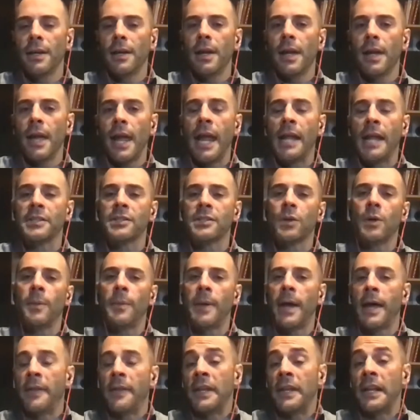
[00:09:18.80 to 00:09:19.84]
And so, I'm,
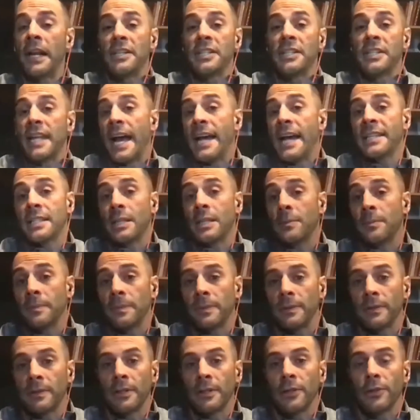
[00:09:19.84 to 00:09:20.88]
and then I just asked him,
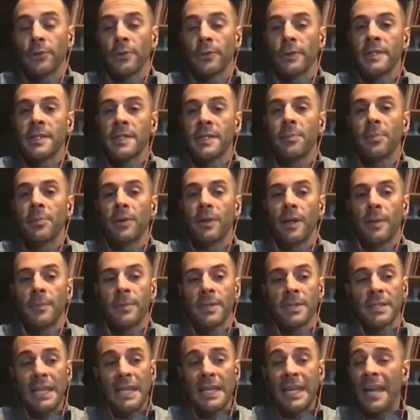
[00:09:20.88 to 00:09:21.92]
literally simple. I'm
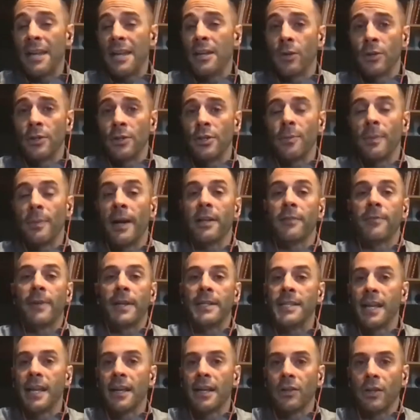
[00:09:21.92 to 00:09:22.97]
just like, hey, you know, do you mind if I
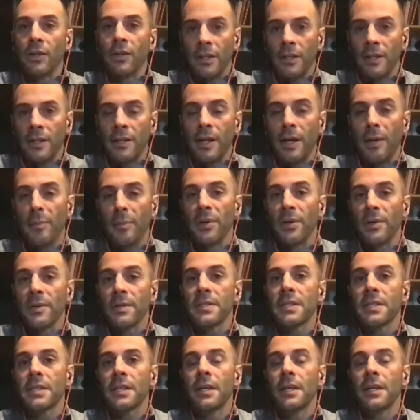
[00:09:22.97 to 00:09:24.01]
take a look at the
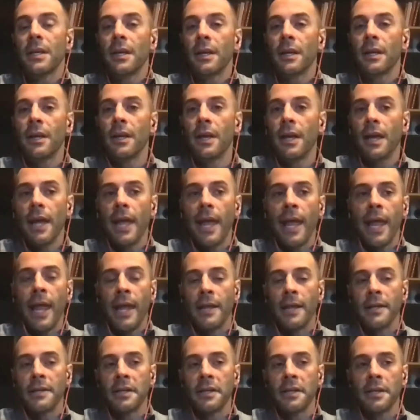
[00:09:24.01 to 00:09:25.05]
numbers? Right.
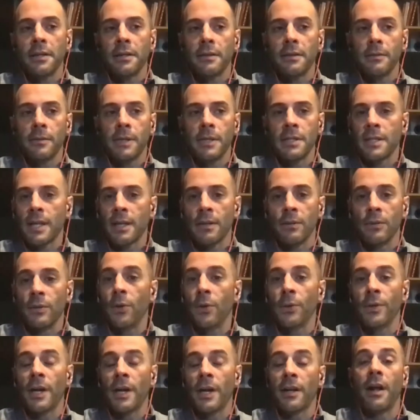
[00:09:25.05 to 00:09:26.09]
And uh, he's like,
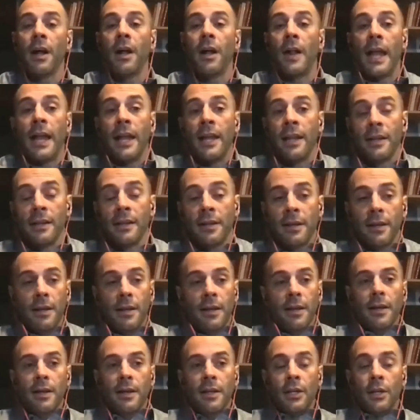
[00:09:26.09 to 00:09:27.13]
no, not at all. And
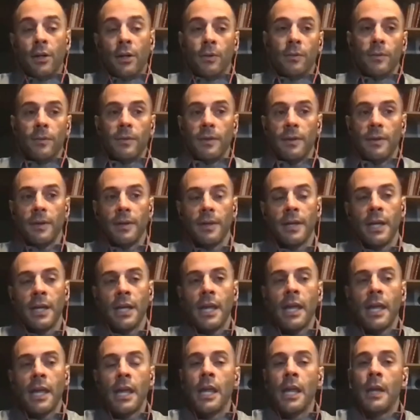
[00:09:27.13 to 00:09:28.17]
you know,
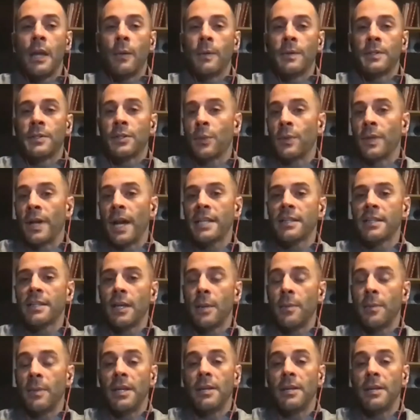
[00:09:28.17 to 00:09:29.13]
it, it, was so nice of him.